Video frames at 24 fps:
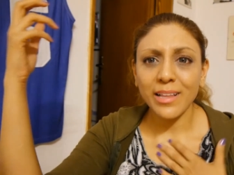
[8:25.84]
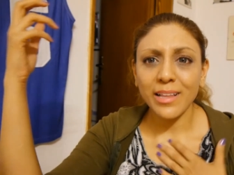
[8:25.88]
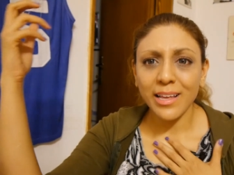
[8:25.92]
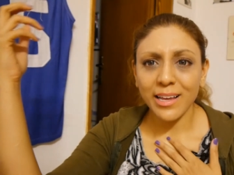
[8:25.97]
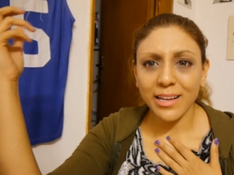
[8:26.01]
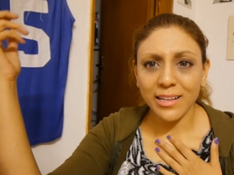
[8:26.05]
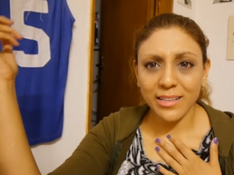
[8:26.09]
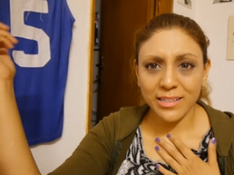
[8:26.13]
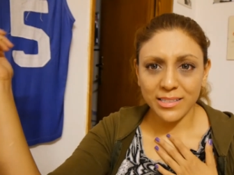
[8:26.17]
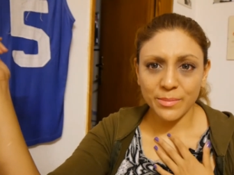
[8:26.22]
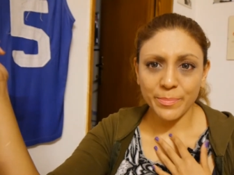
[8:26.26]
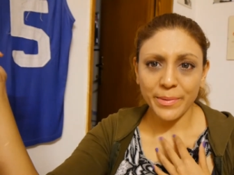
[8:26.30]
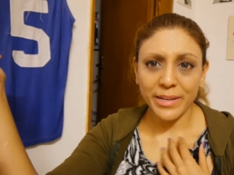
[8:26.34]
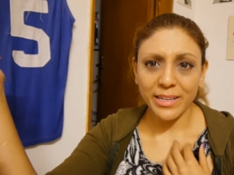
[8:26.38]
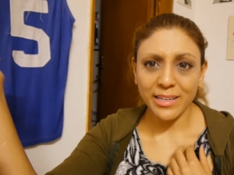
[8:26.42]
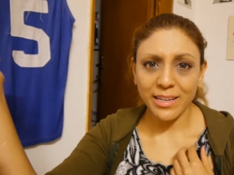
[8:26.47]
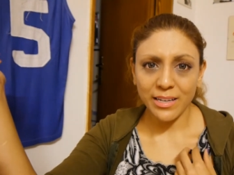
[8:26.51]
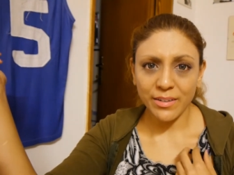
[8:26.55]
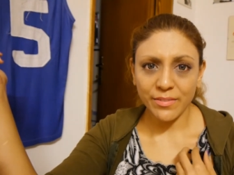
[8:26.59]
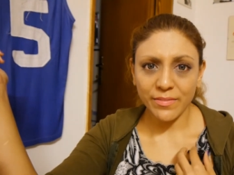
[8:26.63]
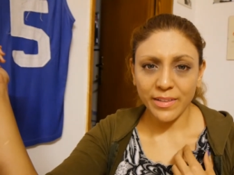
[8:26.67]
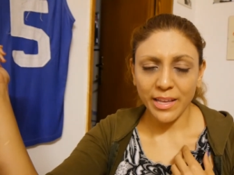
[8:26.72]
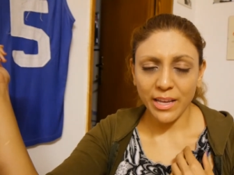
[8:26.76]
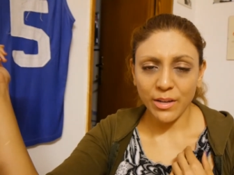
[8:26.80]
like, it's my
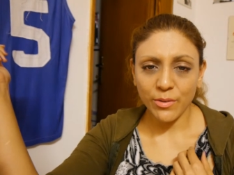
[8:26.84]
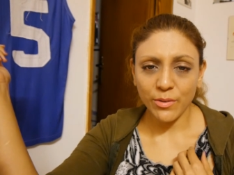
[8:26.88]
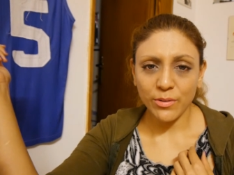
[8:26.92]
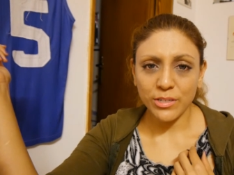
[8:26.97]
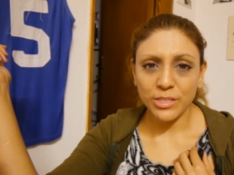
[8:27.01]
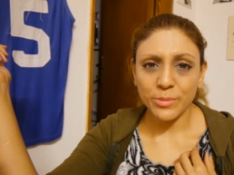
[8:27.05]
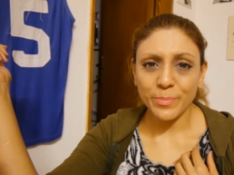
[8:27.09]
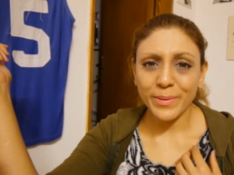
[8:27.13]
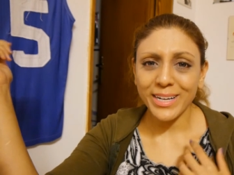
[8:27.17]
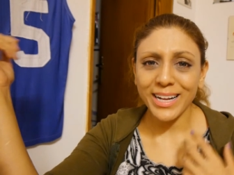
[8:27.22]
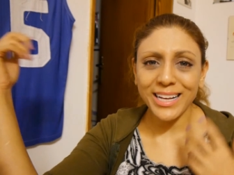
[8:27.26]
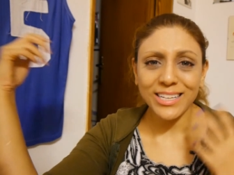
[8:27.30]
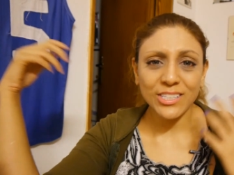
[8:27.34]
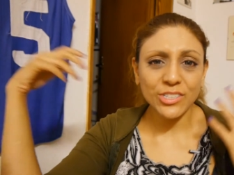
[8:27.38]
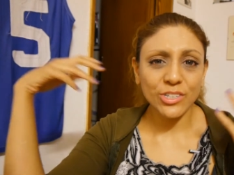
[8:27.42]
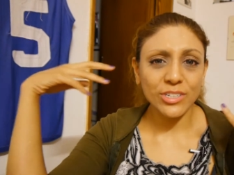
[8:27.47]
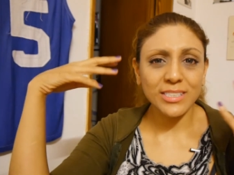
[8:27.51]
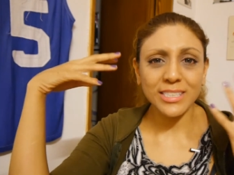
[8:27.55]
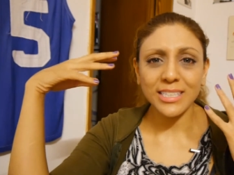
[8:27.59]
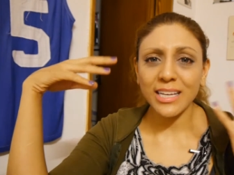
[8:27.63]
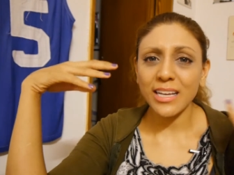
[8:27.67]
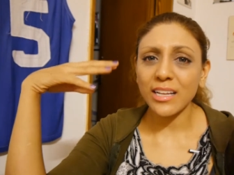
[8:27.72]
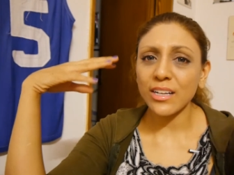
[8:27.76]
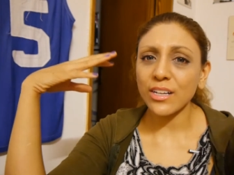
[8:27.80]
native language, but I
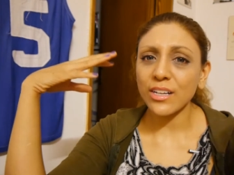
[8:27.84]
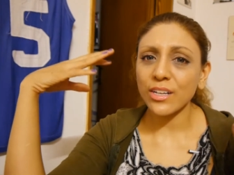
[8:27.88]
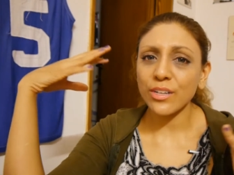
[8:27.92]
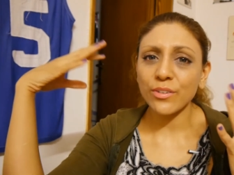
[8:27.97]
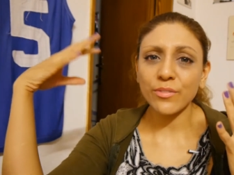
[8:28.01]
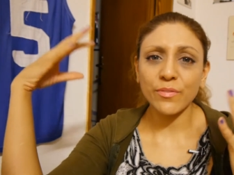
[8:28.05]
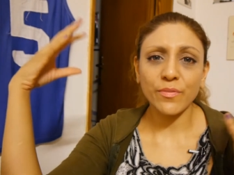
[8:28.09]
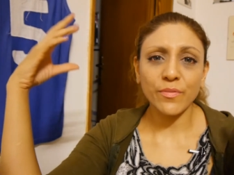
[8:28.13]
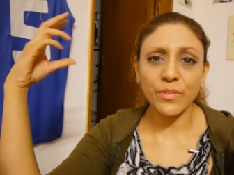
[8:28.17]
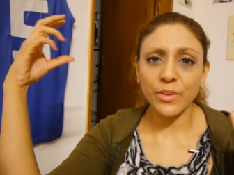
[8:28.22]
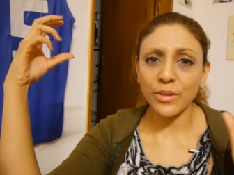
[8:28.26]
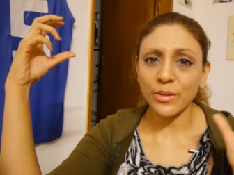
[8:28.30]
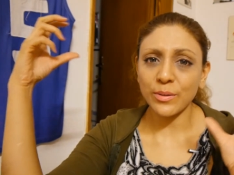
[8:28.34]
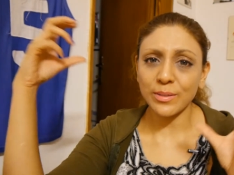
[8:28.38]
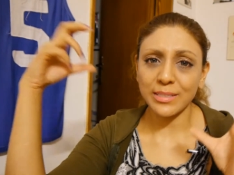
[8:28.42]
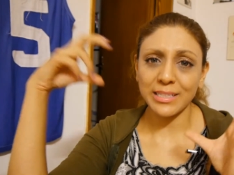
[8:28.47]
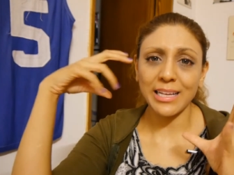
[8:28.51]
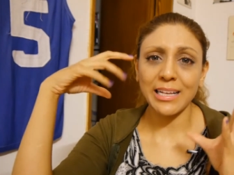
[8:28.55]
start to get confused.